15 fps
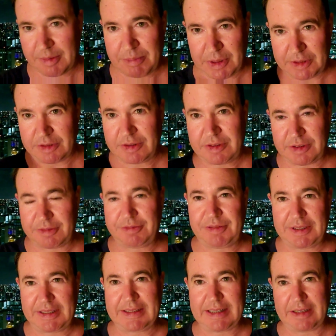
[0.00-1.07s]
But you're still
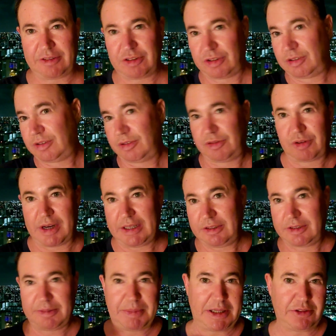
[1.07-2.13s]
feeling that
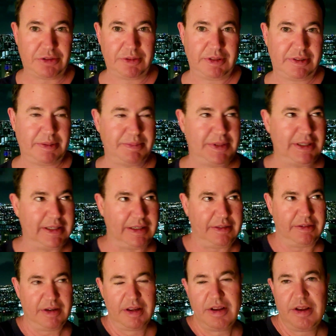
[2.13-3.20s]
stress about doing something and
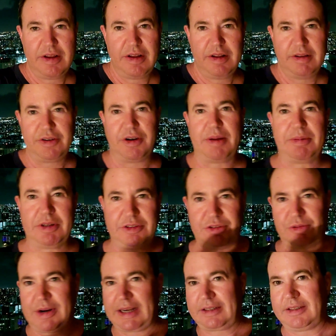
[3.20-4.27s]
you're able to
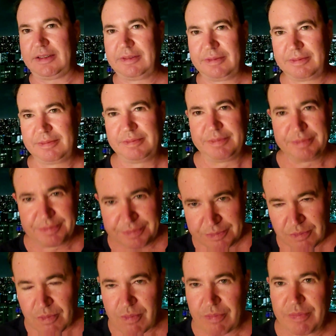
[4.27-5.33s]
direct it.
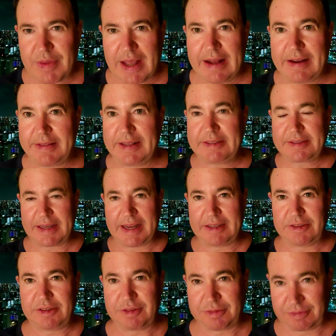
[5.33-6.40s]
And in this
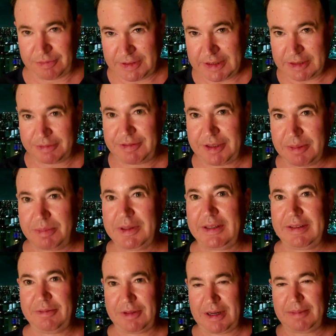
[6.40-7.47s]
case, you're feeling fear, but
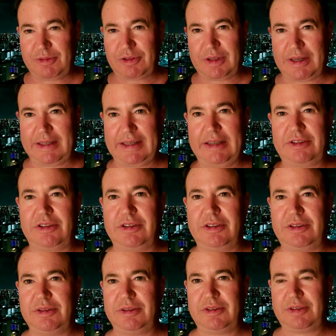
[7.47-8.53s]
what I'm trying to get you to
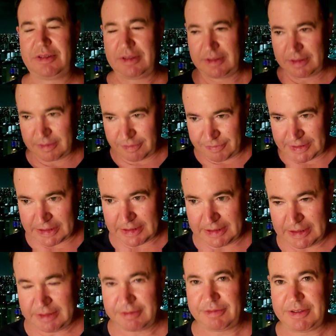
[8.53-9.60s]
do is feel
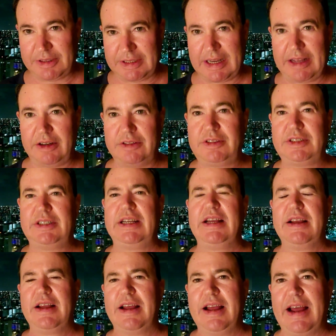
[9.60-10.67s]
it, feel the energy,
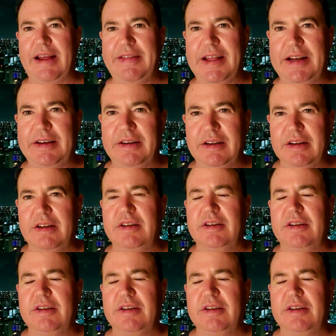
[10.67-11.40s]
and then